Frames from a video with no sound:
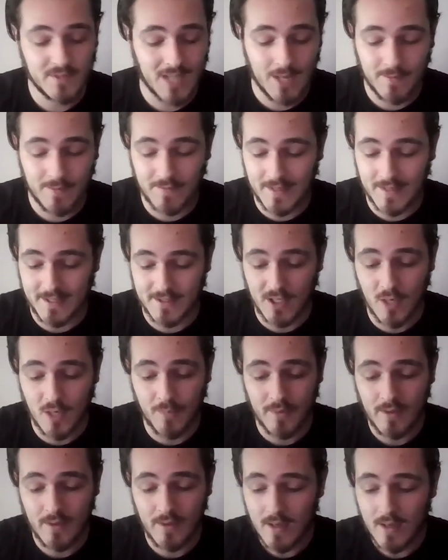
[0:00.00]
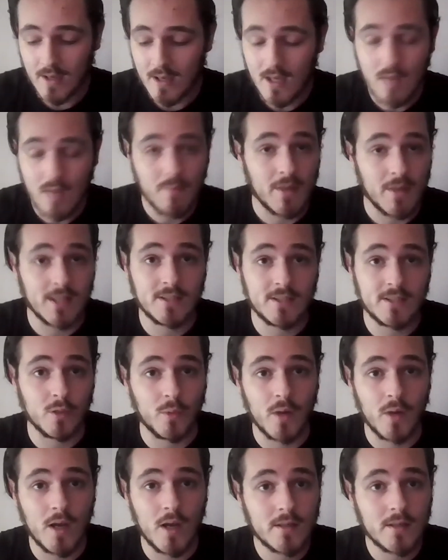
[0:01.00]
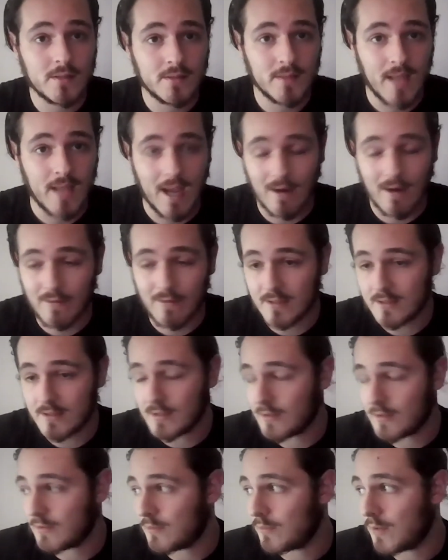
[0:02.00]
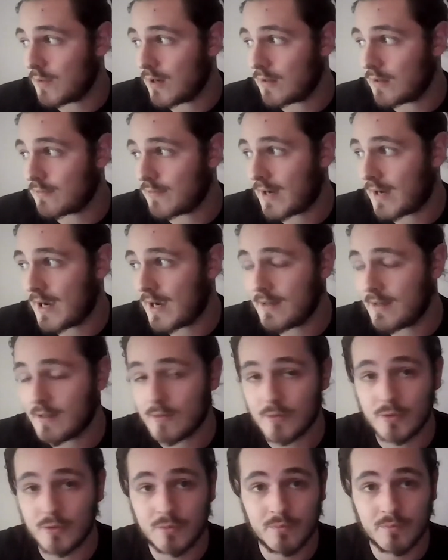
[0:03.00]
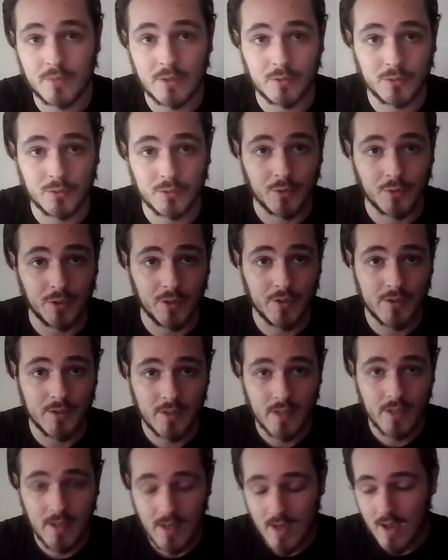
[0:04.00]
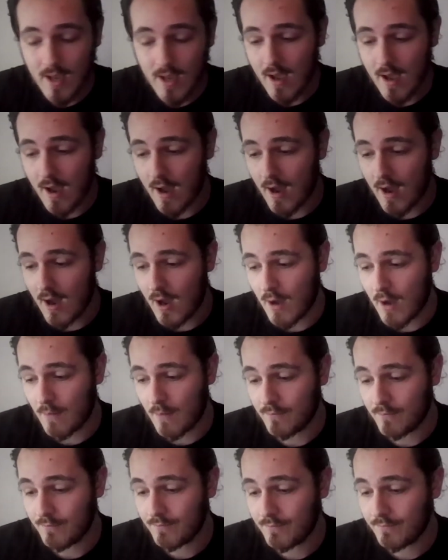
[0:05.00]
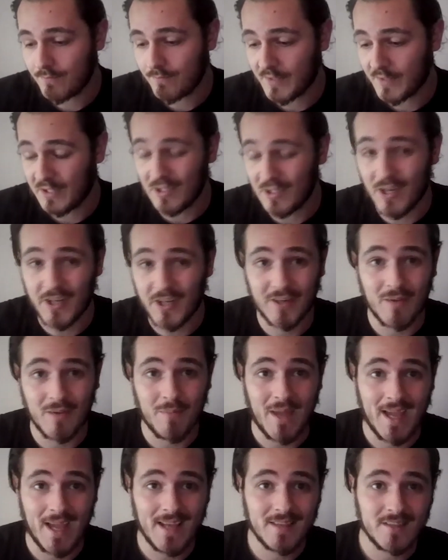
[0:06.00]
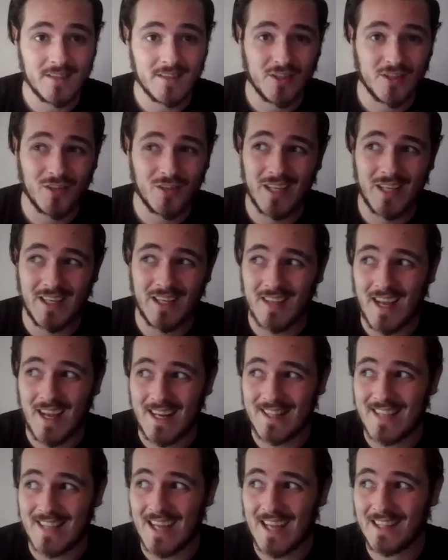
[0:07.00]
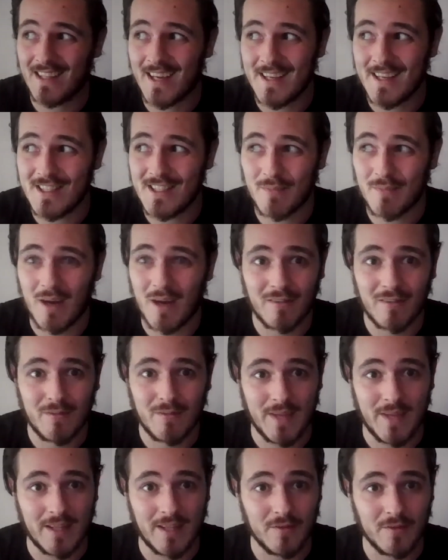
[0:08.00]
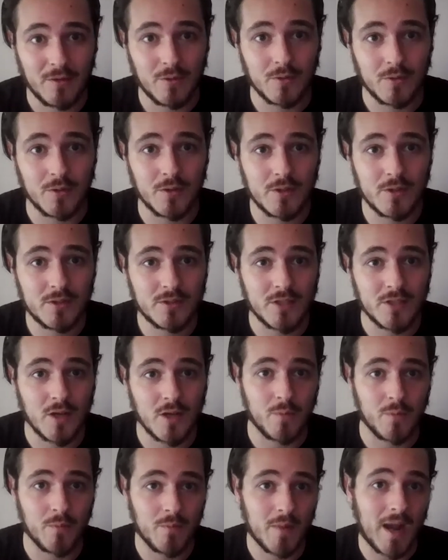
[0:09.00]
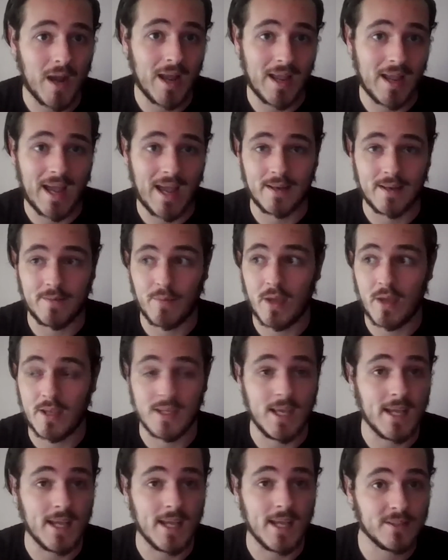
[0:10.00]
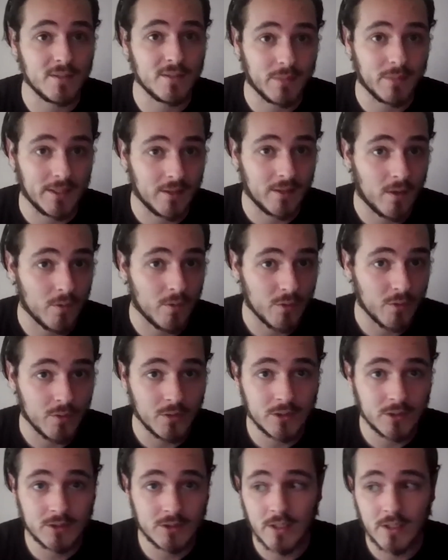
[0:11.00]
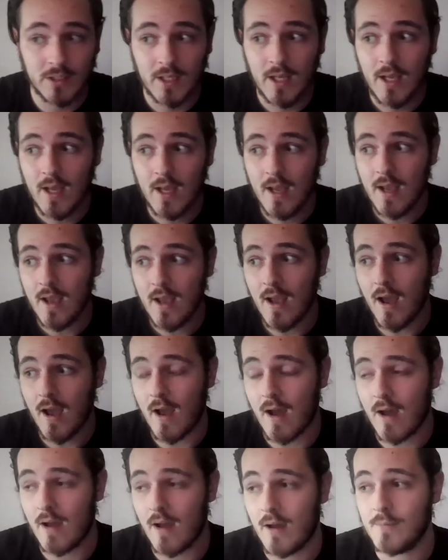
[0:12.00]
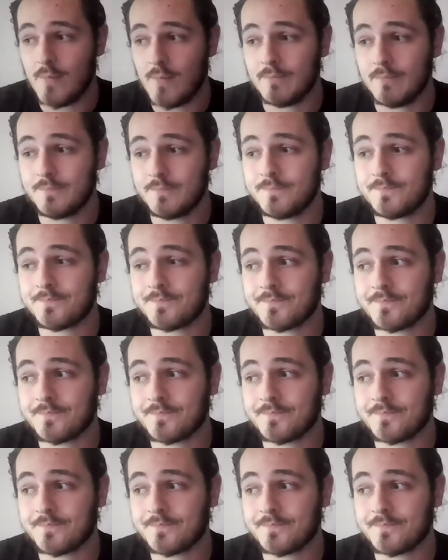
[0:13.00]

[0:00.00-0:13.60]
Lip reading: typing things up, but it still works. Everything still worked fine, and it was all good. You learn at your own pace. There's not really any deadlines apart from the end of the course. So I had a year to complete the whole course. And